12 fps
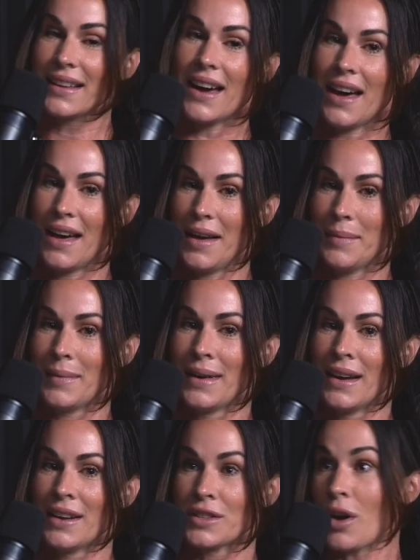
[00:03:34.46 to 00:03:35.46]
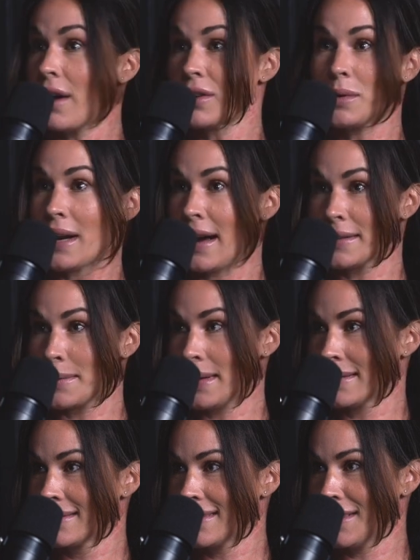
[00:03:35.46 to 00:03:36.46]
So everyone has
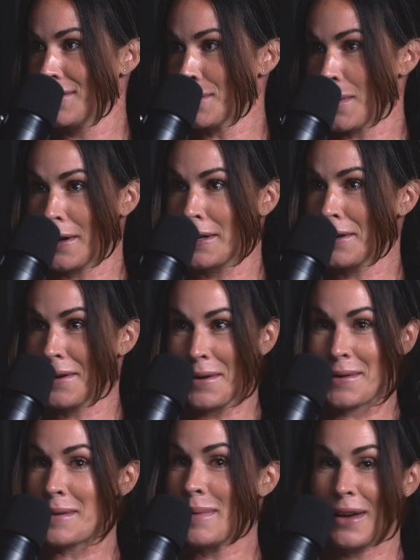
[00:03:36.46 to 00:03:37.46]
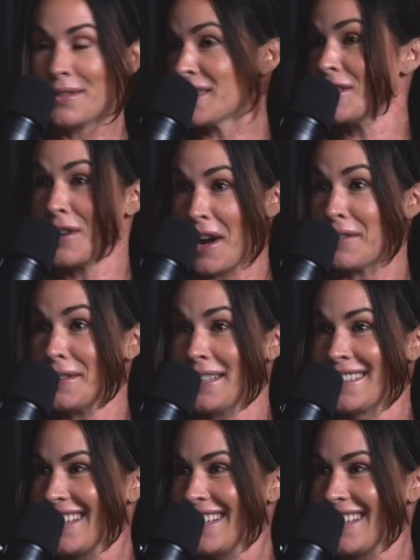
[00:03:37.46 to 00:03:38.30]
one. If you're walking around with a pelvis, you have one.